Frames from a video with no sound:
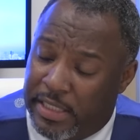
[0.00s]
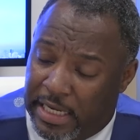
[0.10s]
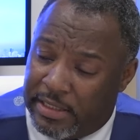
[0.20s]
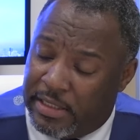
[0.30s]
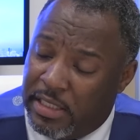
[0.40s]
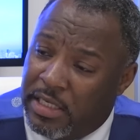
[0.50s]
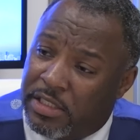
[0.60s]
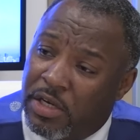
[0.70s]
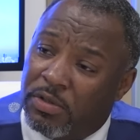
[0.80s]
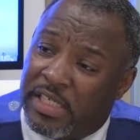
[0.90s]
Yes.
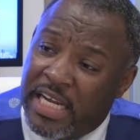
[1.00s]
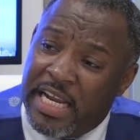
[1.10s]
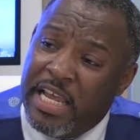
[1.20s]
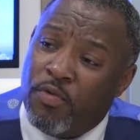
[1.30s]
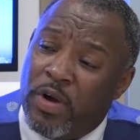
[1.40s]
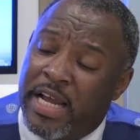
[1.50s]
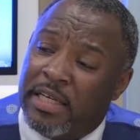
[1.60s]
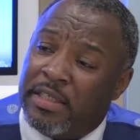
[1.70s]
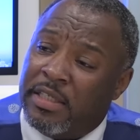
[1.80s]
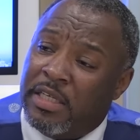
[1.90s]
So then he
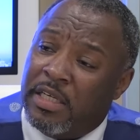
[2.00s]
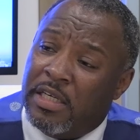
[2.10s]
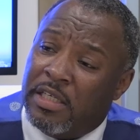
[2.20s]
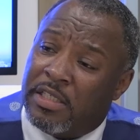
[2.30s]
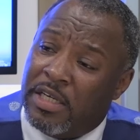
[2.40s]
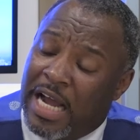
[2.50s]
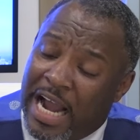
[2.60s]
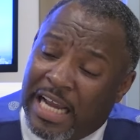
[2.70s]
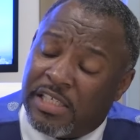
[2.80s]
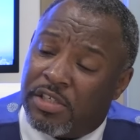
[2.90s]
went to
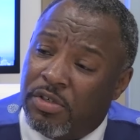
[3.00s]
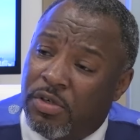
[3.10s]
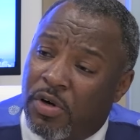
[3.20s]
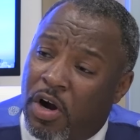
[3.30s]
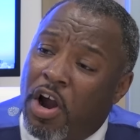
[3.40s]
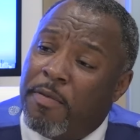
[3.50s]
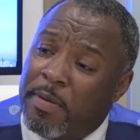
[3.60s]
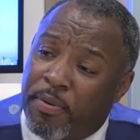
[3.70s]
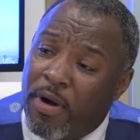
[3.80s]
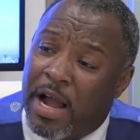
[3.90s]
high school,
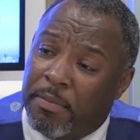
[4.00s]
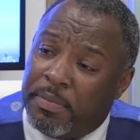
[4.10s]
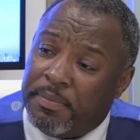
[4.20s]
Urban Prep.